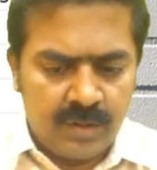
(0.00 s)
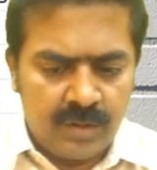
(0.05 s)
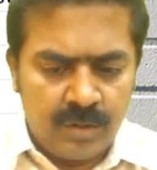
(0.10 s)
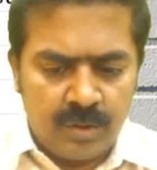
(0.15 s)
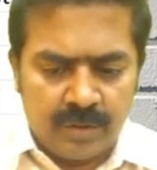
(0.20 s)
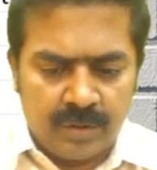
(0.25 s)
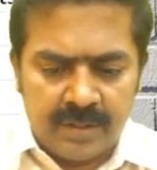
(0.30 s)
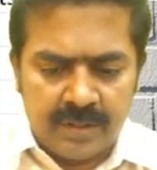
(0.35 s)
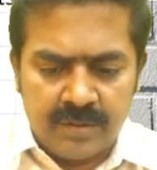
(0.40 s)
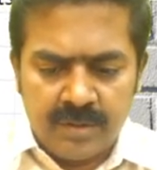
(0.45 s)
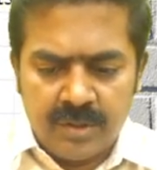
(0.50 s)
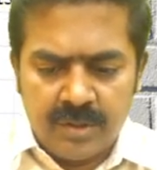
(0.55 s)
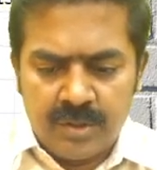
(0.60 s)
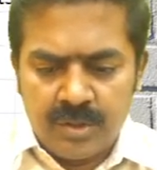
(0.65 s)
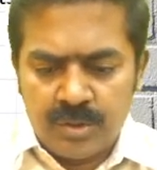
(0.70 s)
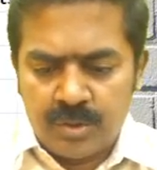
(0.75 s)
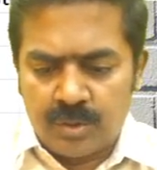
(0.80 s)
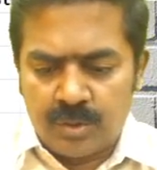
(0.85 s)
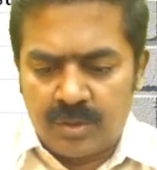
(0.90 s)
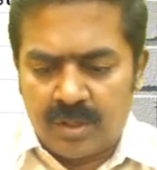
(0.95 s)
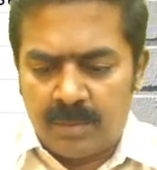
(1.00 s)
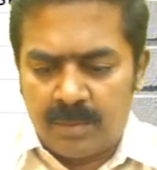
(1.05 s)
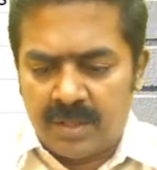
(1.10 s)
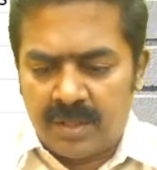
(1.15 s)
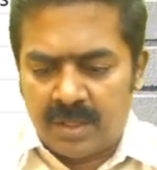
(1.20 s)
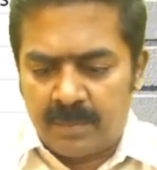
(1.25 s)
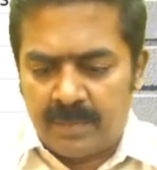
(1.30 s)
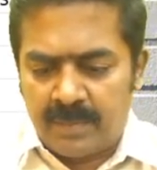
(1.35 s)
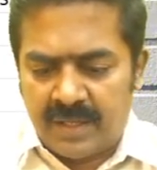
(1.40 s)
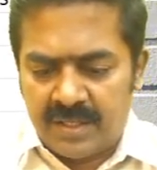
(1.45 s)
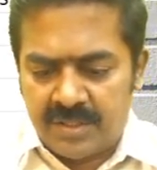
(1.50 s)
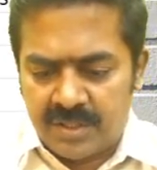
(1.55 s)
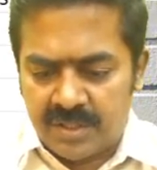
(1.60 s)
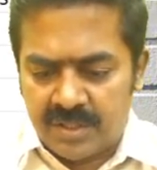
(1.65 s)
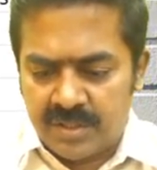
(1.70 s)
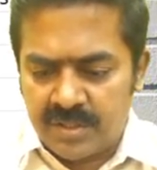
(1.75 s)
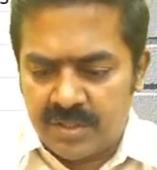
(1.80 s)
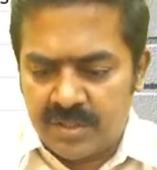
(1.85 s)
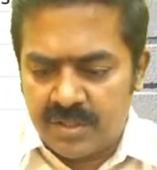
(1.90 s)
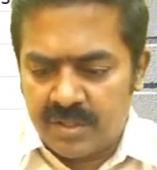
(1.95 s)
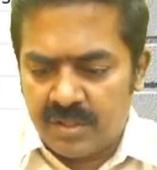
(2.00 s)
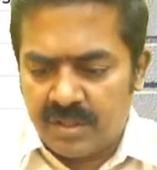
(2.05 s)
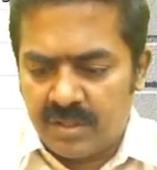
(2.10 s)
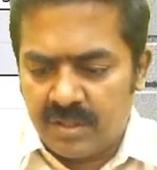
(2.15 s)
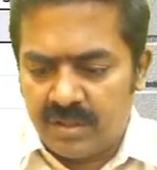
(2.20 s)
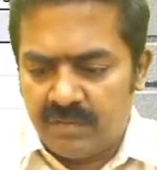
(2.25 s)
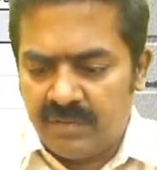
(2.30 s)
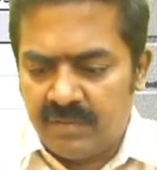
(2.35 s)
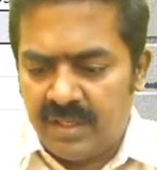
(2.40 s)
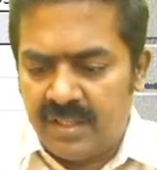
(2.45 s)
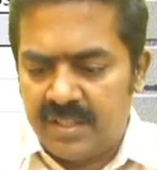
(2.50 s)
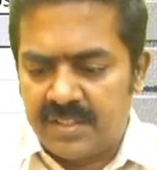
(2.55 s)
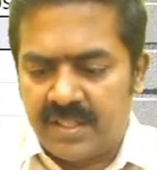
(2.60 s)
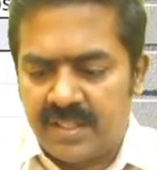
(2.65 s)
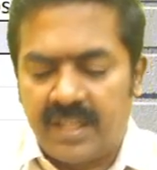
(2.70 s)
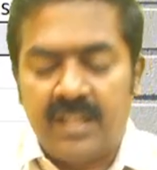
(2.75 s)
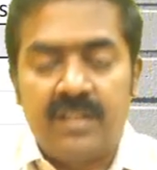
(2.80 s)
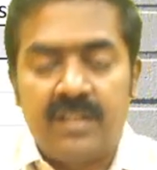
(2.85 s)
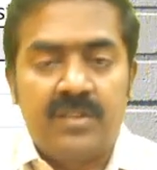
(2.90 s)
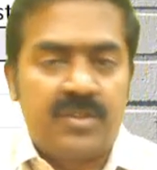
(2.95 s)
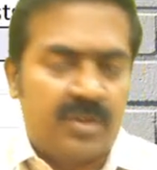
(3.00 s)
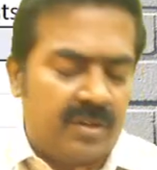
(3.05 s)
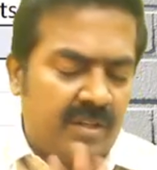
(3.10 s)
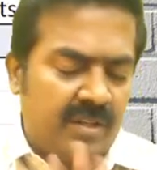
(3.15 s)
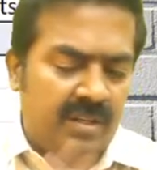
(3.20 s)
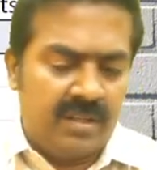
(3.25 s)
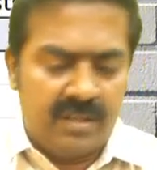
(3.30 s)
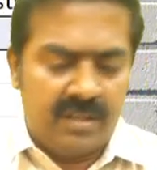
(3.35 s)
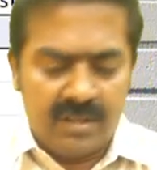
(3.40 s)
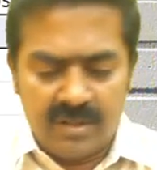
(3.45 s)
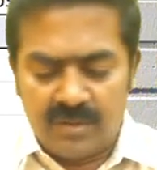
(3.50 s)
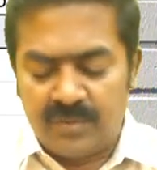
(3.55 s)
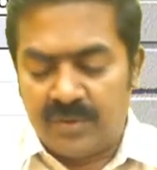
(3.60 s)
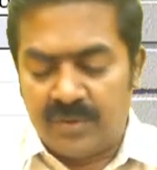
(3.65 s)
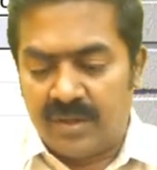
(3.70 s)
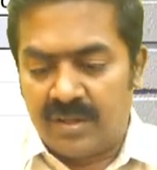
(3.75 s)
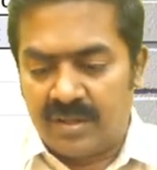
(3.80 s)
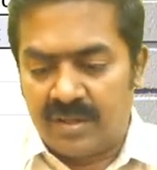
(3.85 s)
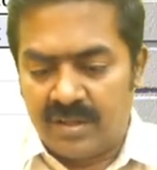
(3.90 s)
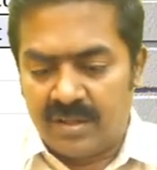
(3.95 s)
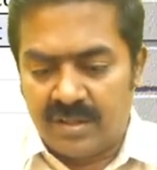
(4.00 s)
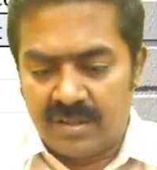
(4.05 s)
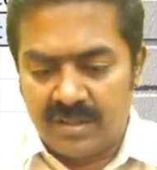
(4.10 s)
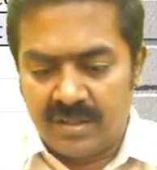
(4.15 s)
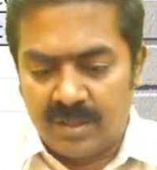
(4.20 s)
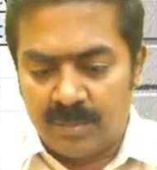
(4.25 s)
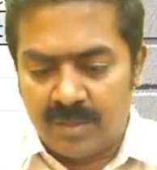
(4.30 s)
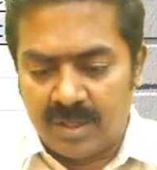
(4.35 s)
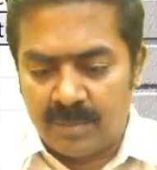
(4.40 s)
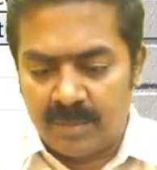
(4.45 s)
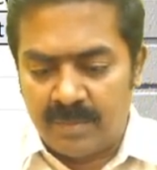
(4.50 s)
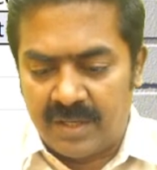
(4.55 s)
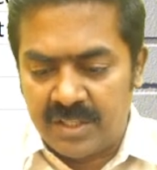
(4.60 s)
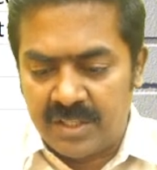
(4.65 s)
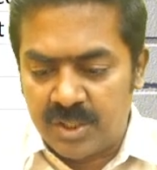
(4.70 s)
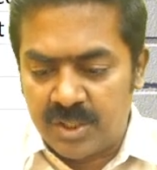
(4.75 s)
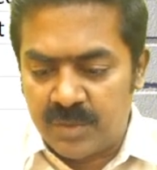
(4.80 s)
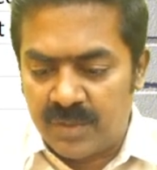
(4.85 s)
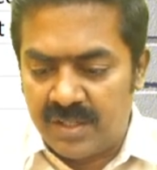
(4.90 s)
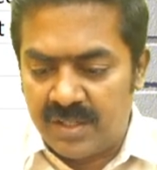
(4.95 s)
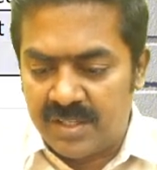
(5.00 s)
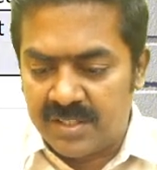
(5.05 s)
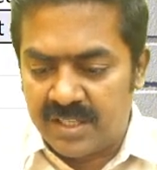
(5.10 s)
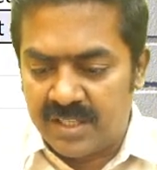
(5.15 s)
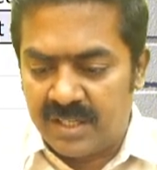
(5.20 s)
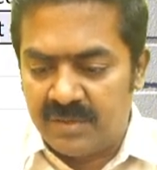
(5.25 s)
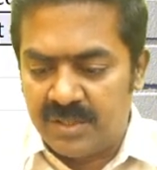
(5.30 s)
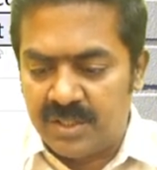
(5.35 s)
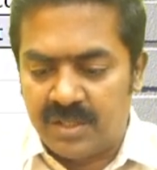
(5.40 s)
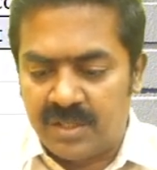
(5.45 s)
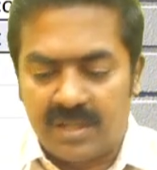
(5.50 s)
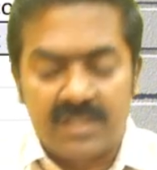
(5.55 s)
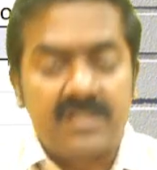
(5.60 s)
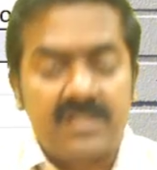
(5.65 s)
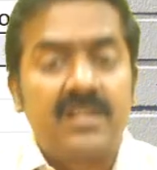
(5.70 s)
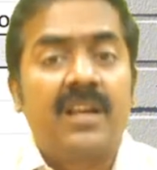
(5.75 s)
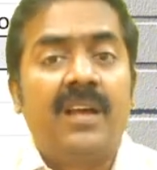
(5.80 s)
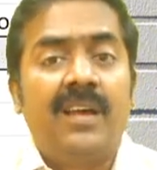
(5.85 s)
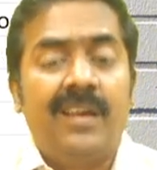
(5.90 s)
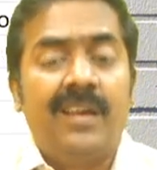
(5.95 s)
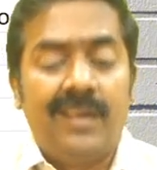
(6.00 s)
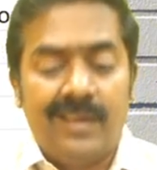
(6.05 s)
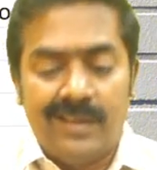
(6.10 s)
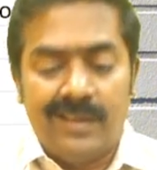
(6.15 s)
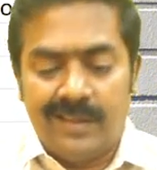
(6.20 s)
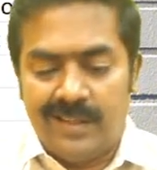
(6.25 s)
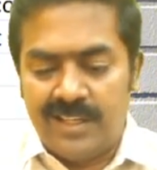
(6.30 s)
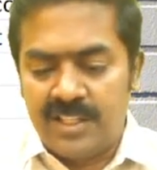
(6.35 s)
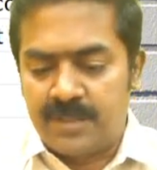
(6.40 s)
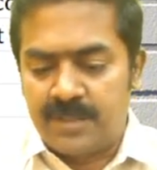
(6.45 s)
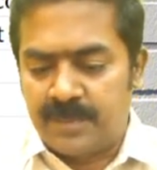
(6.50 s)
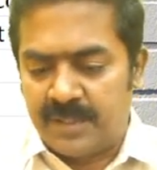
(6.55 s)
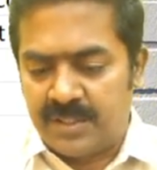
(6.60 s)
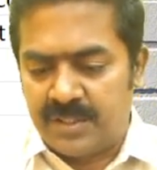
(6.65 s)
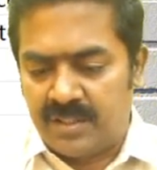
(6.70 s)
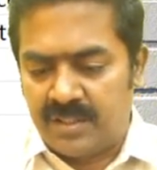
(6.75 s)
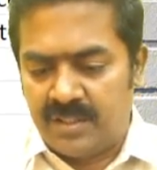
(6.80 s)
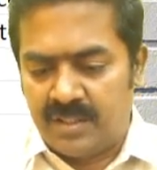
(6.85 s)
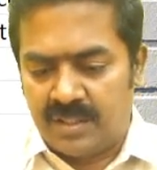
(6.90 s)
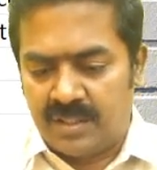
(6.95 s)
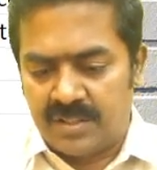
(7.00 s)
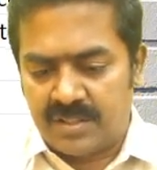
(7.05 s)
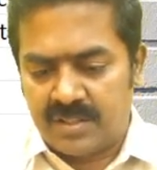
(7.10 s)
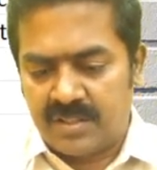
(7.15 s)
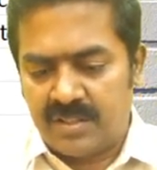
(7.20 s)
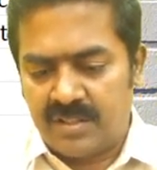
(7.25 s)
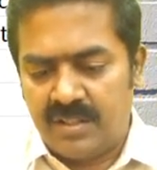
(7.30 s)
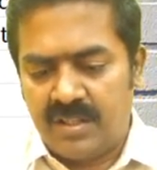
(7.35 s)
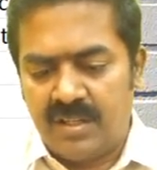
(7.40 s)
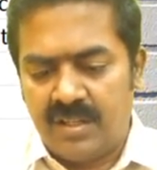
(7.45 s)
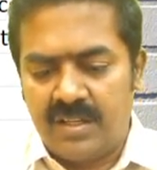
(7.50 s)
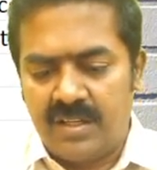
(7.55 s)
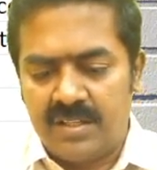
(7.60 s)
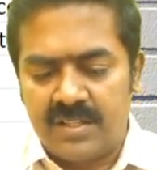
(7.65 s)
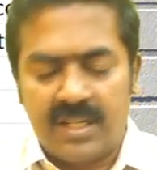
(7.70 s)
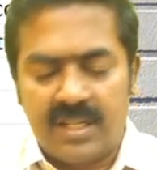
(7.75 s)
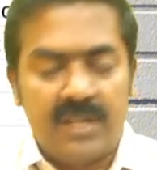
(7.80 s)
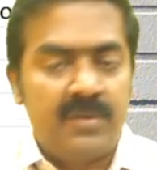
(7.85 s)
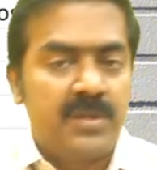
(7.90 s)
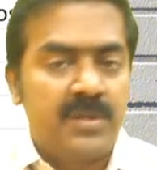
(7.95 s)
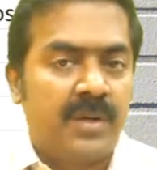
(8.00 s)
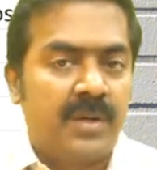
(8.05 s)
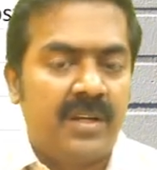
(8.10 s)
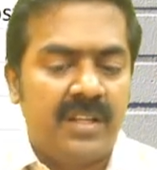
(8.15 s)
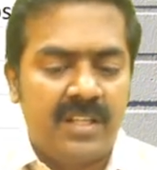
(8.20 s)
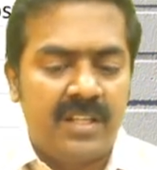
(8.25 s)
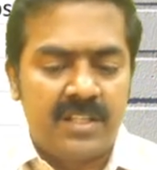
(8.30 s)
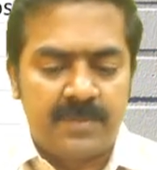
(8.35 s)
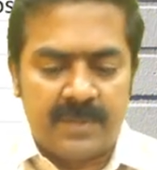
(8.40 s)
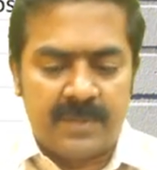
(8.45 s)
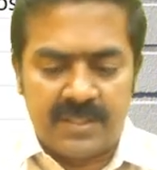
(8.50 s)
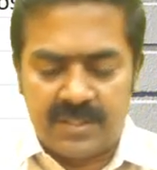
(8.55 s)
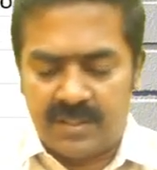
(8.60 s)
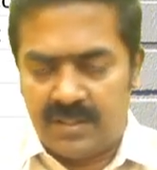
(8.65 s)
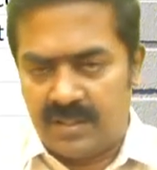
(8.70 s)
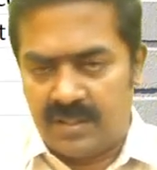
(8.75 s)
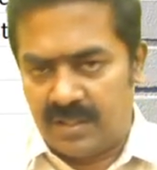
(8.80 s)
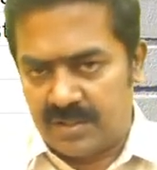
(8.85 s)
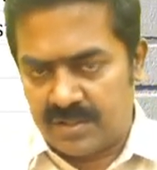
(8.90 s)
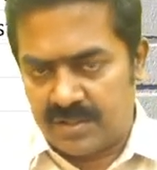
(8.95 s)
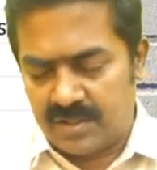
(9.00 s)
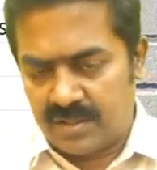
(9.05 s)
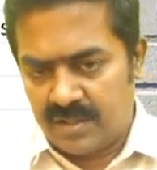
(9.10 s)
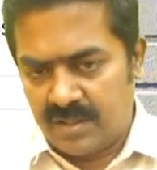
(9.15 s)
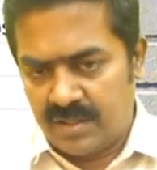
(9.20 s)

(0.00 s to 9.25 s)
Okay, so number of batches will decide, number of batches will decide which cost? Inspection cost. It will decide which one? Inspection cost.